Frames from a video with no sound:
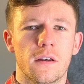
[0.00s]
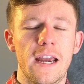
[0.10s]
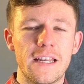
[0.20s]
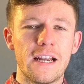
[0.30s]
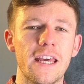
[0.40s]

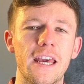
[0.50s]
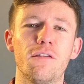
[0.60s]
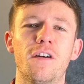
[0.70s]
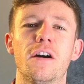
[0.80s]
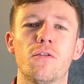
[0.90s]
Hey, Danny here,
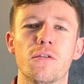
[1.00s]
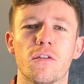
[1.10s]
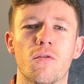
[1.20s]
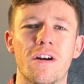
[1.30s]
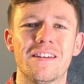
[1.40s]
founder of
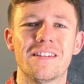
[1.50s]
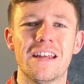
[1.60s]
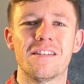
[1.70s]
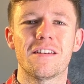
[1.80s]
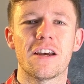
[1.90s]
Songwriters
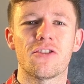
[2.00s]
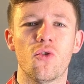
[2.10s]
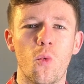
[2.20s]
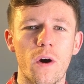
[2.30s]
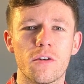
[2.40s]

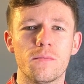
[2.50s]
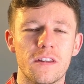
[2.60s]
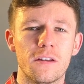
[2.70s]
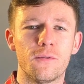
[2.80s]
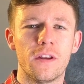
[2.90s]
International. Welcome to
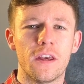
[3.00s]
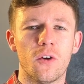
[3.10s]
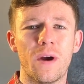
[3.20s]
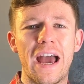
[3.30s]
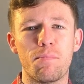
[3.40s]
this
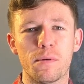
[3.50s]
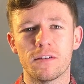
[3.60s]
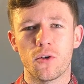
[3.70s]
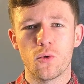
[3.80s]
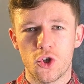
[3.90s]
video,
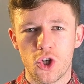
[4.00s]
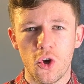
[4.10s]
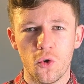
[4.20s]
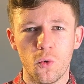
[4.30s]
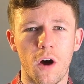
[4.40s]
episode
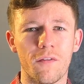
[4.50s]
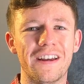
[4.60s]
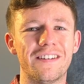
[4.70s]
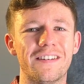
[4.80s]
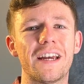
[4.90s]
2 of a
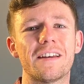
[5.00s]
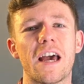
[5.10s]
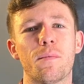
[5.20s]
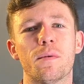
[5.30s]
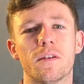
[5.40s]

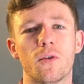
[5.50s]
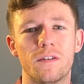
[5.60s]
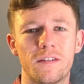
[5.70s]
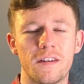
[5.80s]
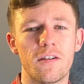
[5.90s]
6-episode
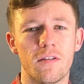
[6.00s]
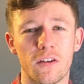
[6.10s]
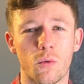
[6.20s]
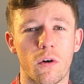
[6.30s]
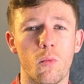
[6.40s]

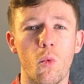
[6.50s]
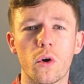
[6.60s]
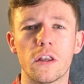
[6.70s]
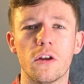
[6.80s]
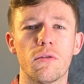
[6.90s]
series where I'm
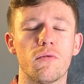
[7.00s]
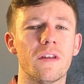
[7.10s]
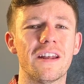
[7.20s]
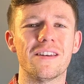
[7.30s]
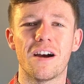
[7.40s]
walking you through
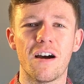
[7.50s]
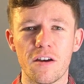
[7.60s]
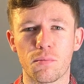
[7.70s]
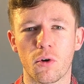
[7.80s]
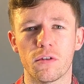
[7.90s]
the entire
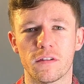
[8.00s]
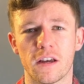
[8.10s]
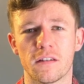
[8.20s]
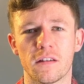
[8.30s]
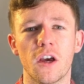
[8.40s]

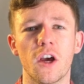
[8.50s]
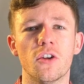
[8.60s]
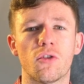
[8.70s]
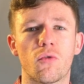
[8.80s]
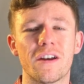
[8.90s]
process
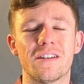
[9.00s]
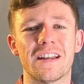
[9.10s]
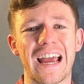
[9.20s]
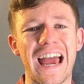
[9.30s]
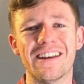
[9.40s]
to
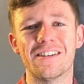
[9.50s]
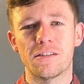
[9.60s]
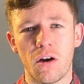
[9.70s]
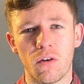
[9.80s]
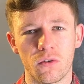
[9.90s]
writing a
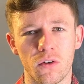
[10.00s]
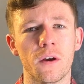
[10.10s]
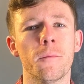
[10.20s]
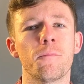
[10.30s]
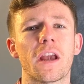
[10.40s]
song
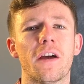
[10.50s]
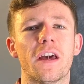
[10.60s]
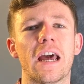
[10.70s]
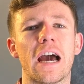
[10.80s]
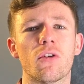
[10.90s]
and
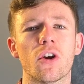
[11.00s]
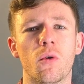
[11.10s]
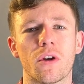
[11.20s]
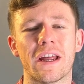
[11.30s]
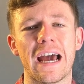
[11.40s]
then how to go
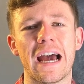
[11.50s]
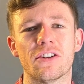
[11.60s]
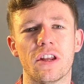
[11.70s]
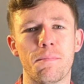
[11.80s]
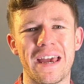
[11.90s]
on and
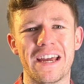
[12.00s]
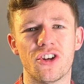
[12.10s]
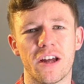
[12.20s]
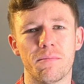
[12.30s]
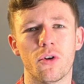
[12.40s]
actually pitch
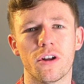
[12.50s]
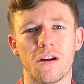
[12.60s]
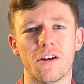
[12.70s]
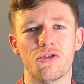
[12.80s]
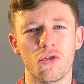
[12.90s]
and
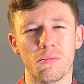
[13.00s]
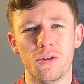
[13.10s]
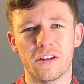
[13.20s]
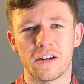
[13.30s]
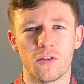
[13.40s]
monetize your
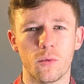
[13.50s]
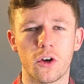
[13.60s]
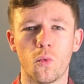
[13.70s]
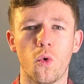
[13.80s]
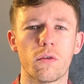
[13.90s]
music. So we're
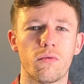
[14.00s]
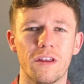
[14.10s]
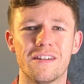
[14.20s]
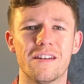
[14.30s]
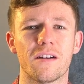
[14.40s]
going to walk through
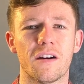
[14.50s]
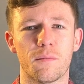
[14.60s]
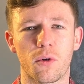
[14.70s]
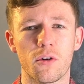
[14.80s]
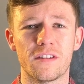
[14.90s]
this entire
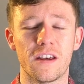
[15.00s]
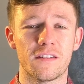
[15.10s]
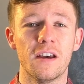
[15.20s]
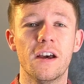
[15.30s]
process.